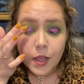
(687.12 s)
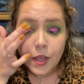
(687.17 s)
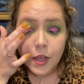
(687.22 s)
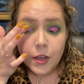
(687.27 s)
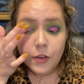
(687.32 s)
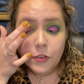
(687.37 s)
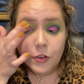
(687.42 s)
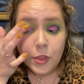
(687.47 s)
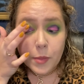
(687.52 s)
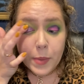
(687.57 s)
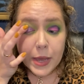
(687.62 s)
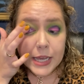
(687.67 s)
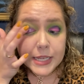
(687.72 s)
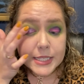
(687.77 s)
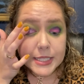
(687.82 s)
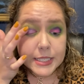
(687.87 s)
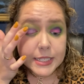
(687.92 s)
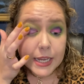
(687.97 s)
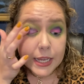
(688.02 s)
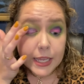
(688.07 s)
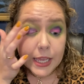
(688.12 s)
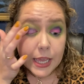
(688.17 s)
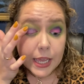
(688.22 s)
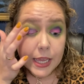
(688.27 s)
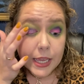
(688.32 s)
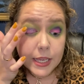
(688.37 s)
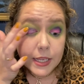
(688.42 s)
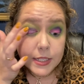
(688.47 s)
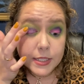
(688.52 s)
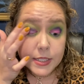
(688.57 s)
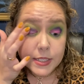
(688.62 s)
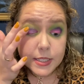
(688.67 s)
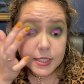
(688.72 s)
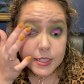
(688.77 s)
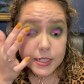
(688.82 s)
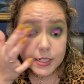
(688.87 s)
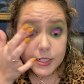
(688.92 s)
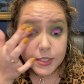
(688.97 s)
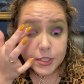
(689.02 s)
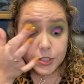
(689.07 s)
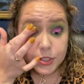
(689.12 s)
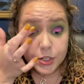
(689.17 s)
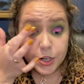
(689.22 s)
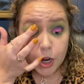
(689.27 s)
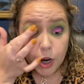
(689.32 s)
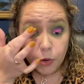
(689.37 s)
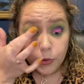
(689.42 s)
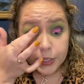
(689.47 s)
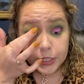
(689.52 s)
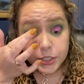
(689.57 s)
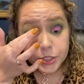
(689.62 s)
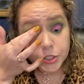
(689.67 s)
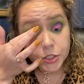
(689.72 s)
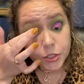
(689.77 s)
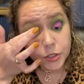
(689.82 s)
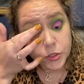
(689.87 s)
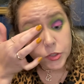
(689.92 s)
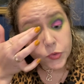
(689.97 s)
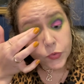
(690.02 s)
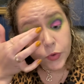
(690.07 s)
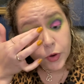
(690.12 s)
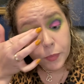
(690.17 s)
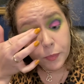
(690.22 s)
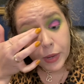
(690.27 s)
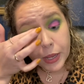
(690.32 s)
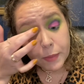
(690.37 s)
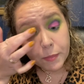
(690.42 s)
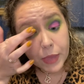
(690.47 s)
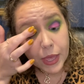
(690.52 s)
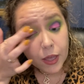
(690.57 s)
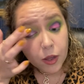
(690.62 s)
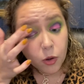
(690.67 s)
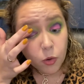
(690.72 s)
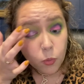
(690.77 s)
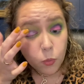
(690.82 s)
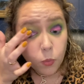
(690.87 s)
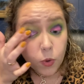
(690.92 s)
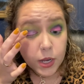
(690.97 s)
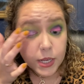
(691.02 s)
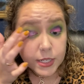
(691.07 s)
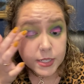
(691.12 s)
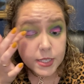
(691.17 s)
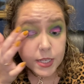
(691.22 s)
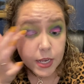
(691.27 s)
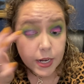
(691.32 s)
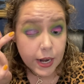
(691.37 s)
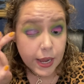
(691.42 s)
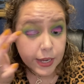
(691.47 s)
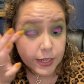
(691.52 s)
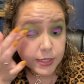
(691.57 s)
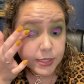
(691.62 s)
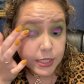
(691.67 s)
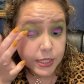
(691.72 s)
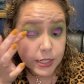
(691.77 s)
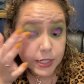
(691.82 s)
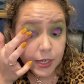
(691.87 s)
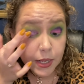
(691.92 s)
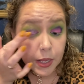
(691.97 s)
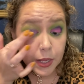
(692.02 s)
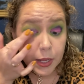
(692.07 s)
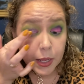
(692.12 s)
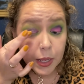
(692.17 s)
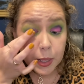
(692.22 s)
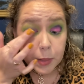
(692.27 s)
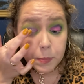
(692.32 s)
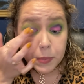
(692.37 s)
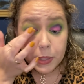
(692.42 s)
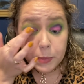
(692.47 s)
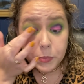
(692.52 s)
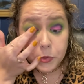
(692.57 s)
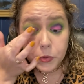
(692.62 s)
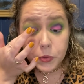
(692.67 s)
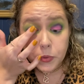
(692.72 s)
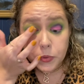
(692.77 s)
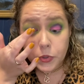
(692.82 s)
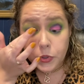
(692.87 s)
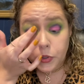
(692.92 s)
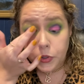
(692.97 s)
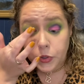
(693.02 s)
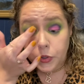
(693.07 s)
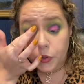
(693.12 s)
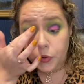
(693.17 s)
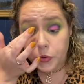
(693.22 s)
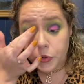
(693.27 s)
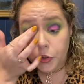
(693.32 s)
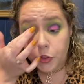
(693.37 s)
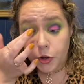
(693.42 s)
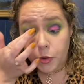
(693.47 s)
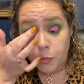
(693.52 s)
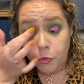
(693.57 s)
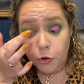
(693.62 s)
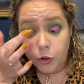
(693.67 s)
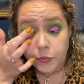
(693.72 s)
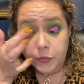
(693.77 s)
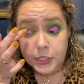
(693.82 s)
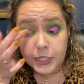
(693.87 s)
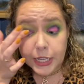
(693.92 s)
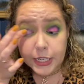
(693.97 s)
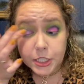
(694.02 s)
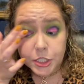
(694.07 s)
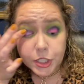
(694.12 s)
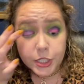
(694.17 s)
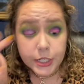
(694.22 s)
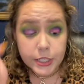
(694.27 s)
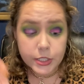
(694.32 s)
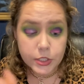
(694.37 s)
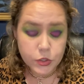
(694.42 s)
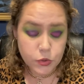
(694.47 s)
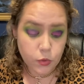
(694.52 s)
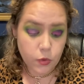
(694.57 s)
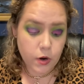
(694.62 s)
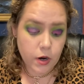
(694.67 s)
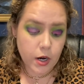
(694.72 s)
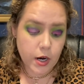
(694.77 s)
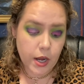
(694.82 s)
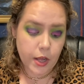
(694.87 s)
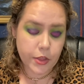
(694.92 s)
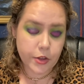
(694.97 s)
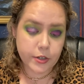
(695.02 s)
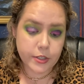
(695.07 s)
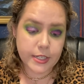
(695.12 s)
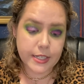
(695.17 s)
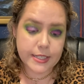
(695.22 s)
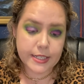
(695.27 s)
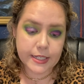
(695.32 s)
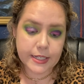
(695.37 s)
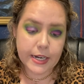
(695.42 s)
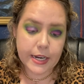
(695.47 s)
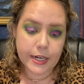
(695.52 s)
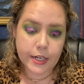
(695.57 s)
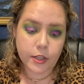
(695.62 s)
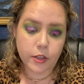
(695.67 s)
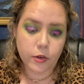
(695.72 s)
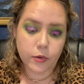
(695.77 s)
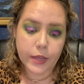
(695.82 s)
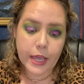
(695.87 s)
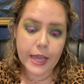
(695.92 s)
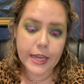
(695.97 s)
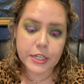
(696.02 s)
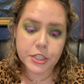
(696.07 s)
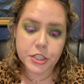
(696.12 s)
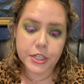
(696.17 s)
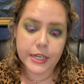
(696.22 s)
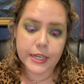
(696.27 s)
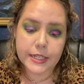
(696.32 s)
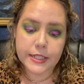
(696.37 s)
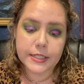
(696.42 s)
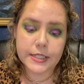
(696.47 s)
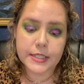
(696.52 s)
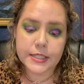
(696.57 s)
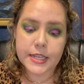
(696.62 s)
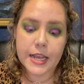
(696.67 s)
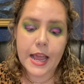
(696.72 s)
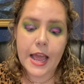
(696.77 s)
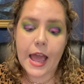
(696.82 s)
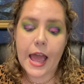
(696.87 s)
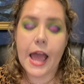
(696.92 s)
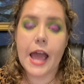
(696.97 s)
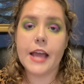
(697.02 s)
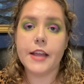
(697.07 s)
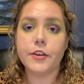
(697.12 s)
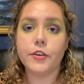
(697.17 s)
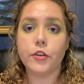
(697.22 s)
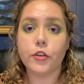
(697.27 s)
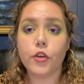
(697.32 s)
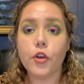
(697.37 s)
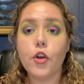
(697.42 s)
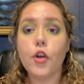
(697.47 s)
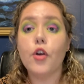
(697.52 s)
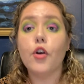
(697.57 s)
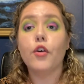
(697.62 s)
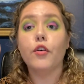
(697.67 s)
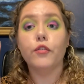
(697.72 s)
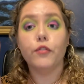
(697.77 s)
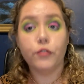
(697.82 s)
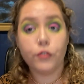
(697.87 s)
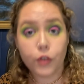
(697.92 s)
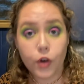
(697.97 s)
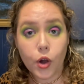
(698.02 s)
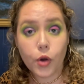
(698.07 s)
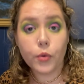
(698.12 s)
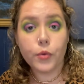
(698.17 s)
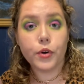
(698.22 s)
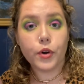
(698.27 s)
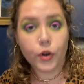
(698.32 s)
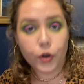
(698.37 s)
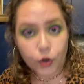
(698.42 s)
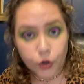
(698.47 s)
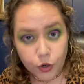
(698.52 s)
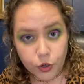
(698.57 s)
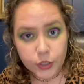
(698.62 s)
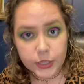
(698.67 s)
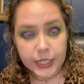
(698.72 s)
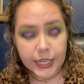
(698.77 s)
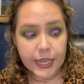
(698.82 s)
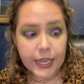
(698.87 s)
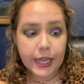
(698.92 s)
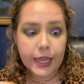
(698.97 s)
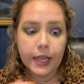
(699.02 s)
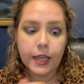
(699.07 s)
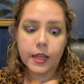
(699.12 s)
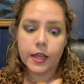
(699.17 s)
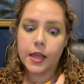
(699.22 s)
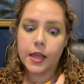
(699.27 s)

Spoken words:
For the past decade, since no excuse vote by mail was enacted, people could go to their Board of Elections or other designated locations and vote early